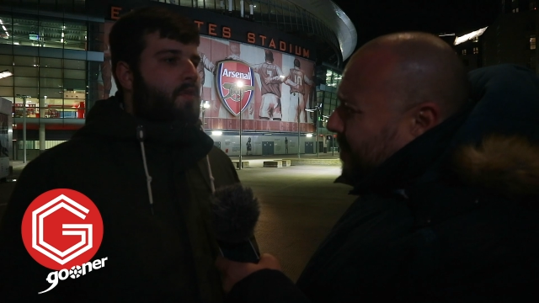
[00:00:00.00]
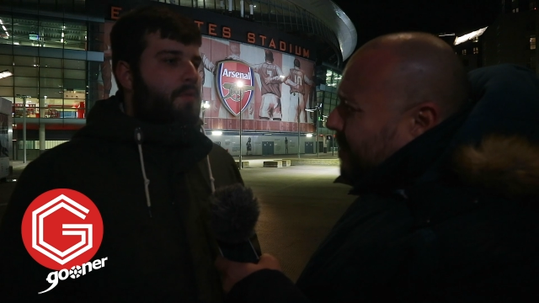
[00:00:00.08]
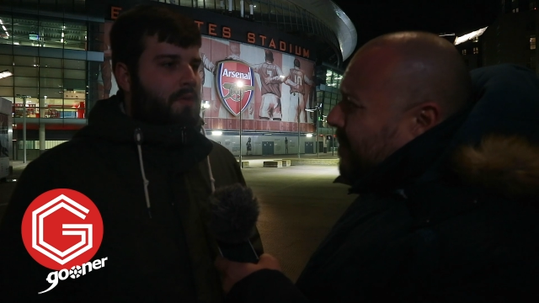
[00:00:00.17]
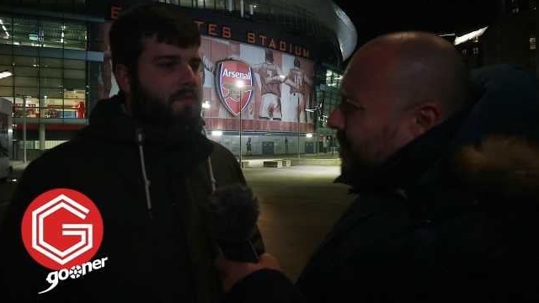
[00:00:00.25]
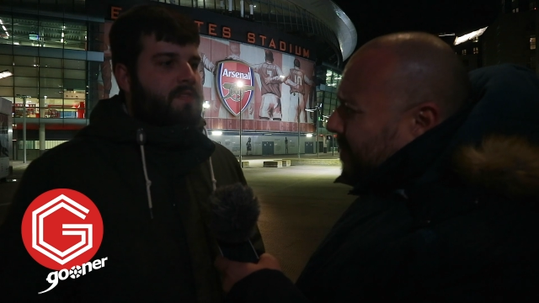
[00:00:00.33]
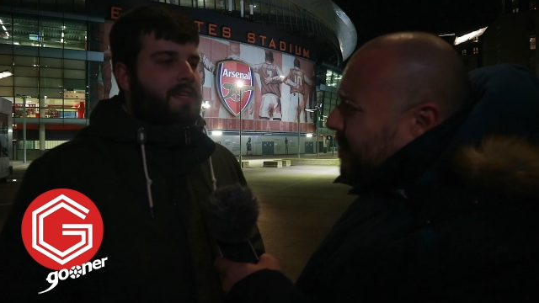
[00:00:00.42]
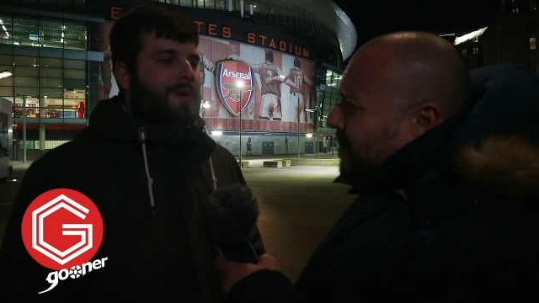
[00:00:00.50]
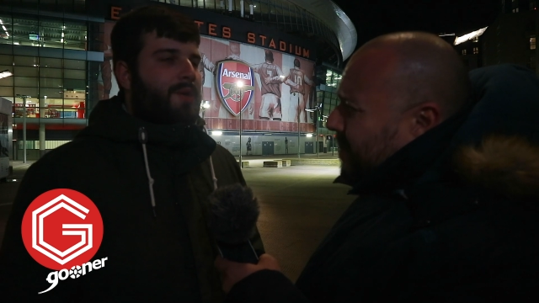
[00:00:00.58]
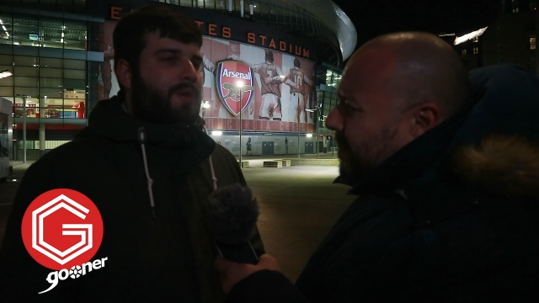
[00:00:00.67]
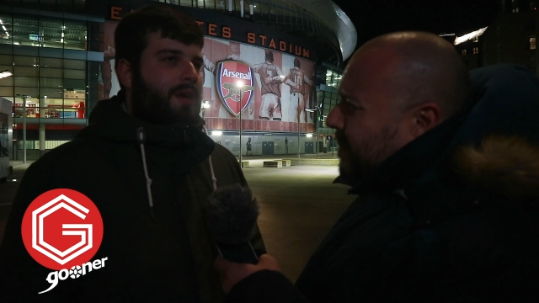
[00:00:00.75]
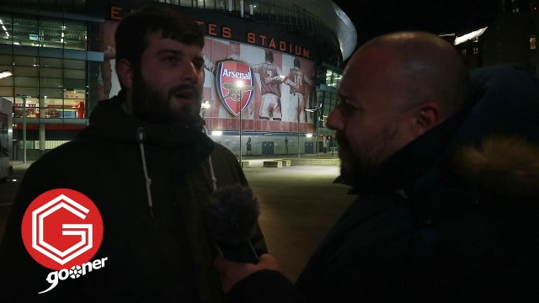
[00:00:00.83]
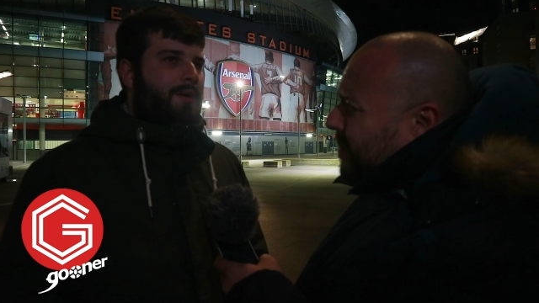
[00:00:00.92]
Speaker 1: forward and obviously got
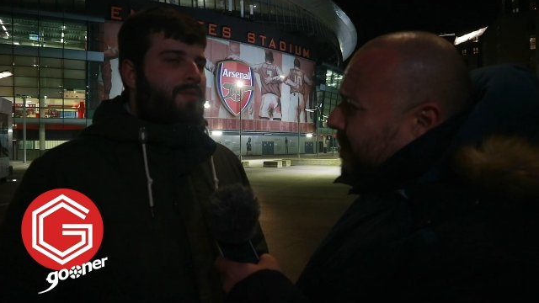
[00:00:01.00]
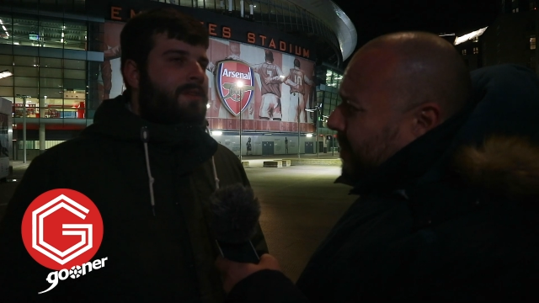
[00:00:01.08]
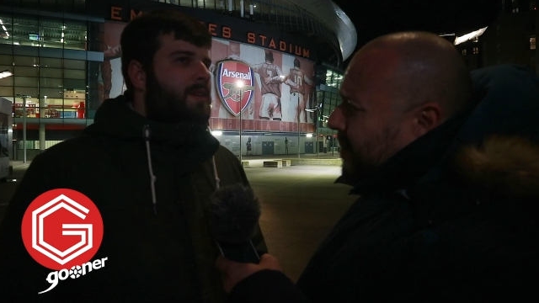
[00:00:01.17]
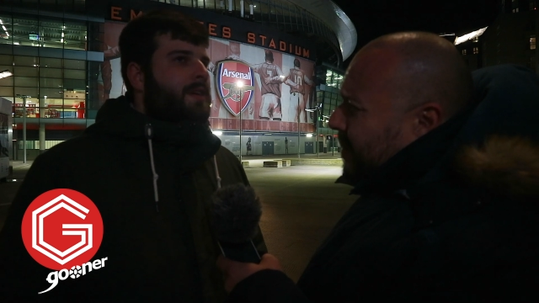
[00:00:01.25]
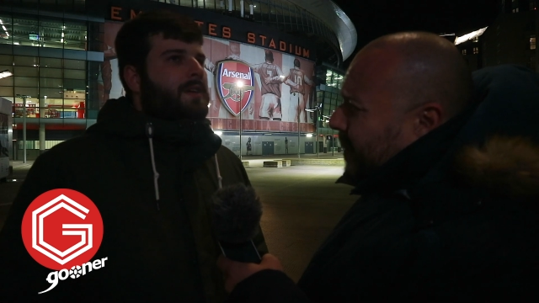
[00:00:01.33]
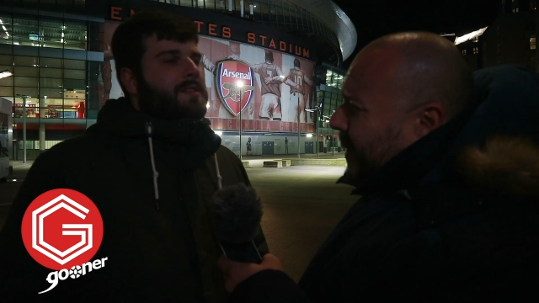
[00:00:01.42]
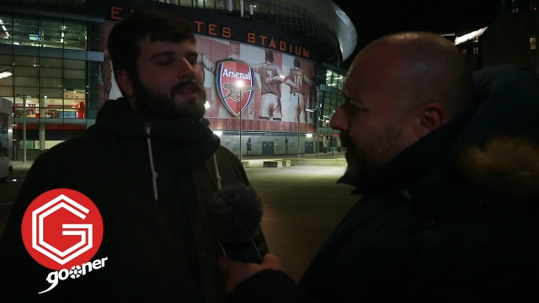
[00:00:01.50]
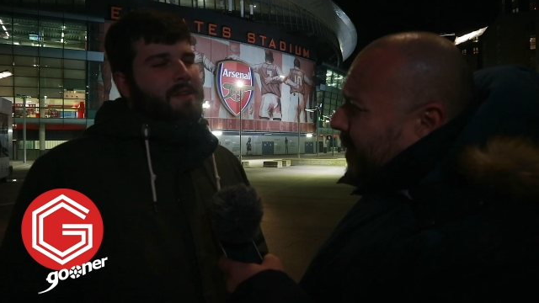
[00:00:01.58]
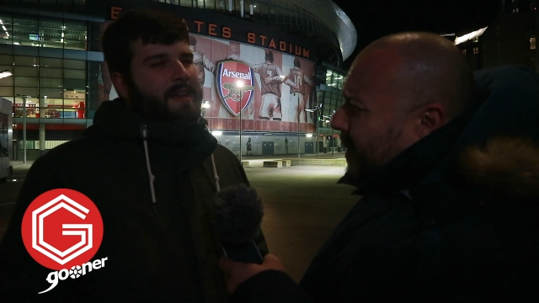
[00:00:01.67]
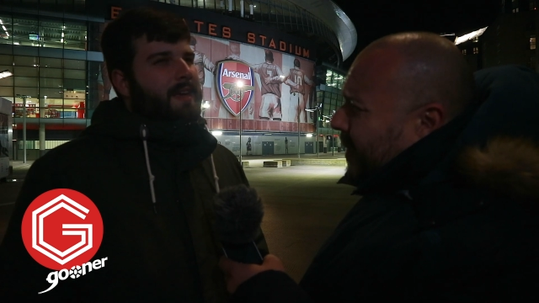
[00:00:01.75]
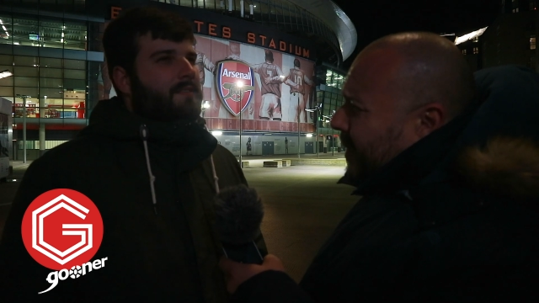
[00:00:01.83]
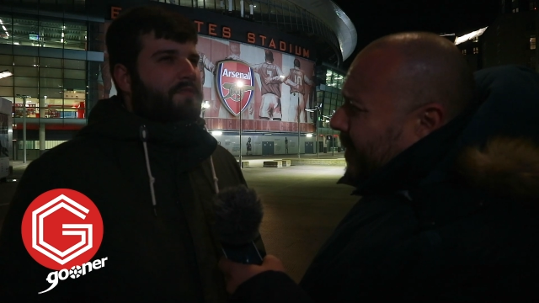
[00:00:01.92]
the goal. So
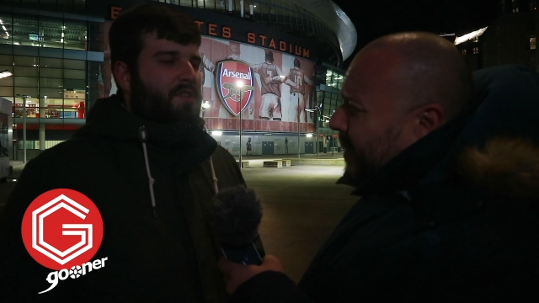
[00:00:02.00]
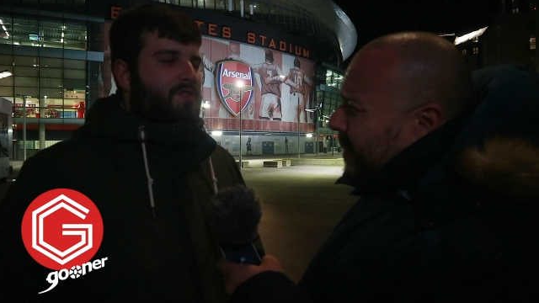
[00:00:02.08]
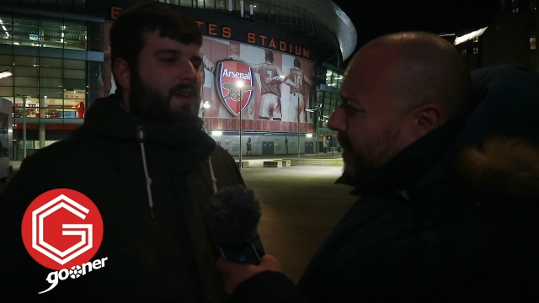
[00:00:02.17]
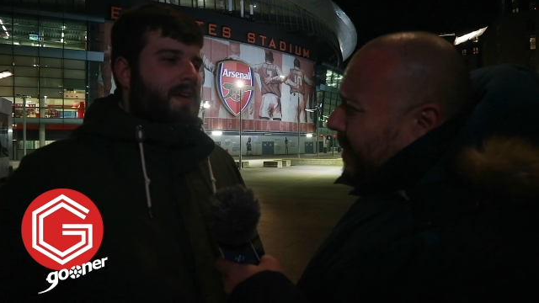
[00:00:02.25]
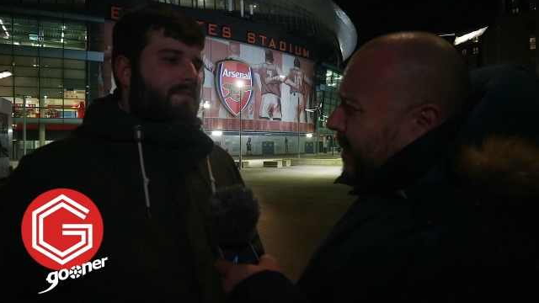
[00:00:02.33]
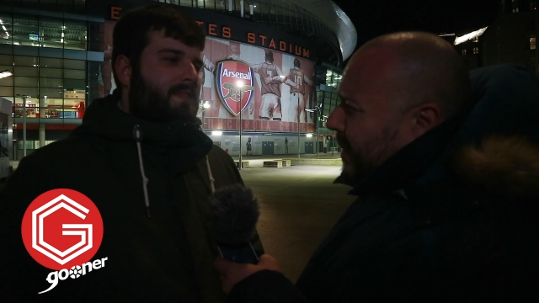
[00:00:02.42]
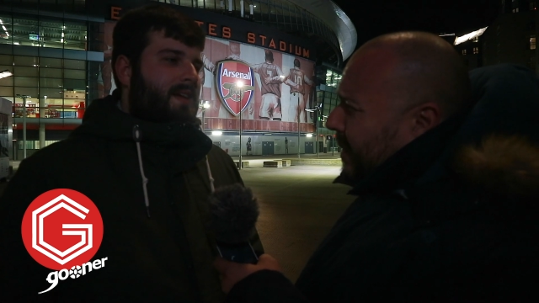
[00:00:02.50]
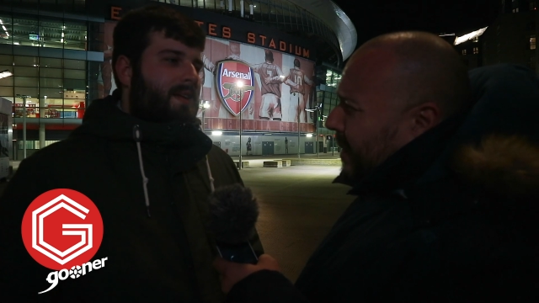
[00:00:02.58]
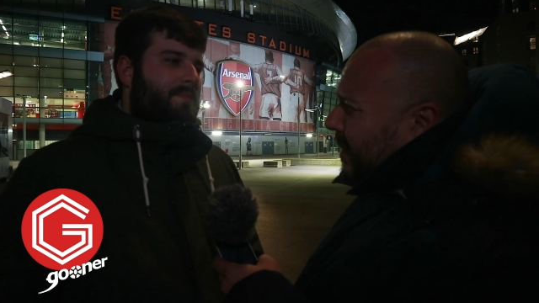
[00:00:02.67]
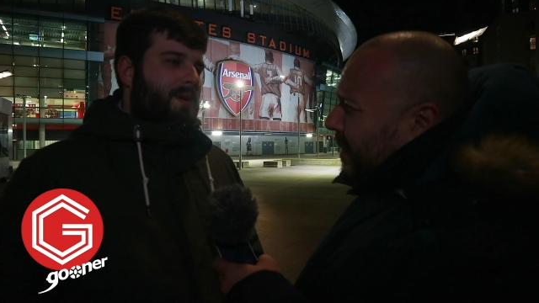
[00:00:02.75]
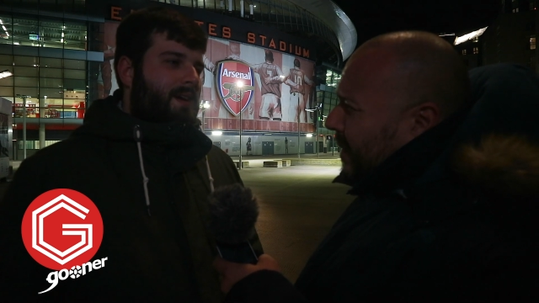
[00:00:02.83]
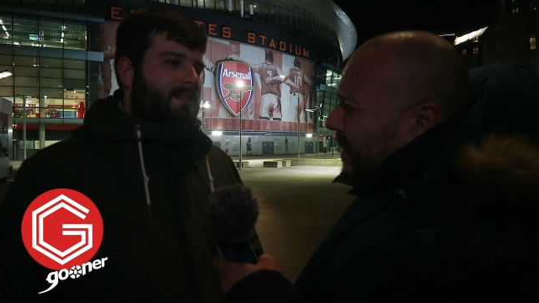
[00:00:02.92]
yeah, frustrating really,
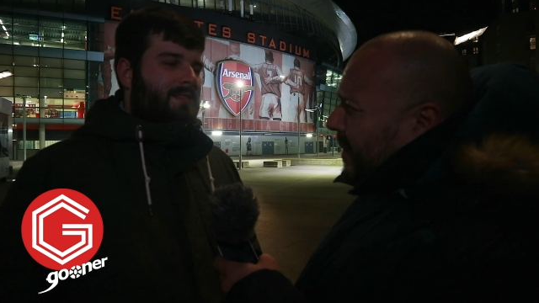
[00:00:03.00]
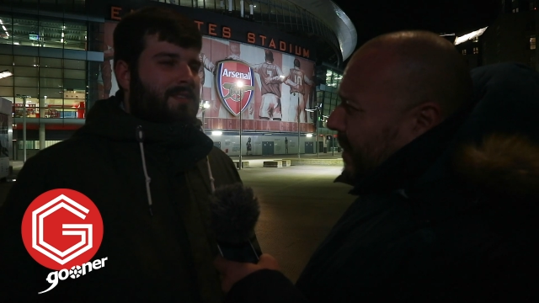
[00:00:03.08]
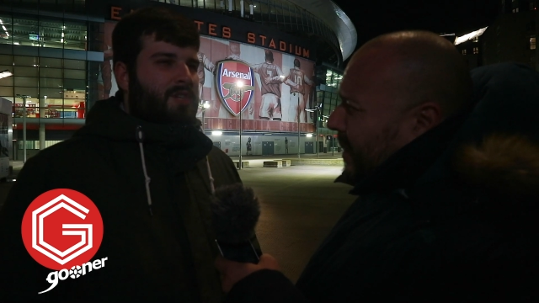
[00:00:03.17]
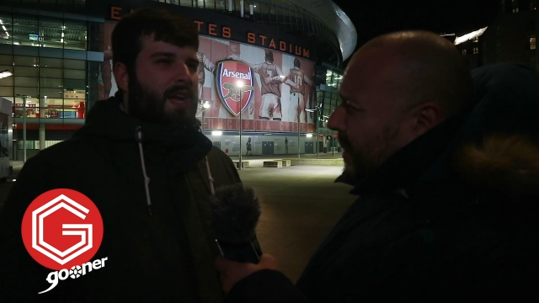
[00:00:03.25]
but the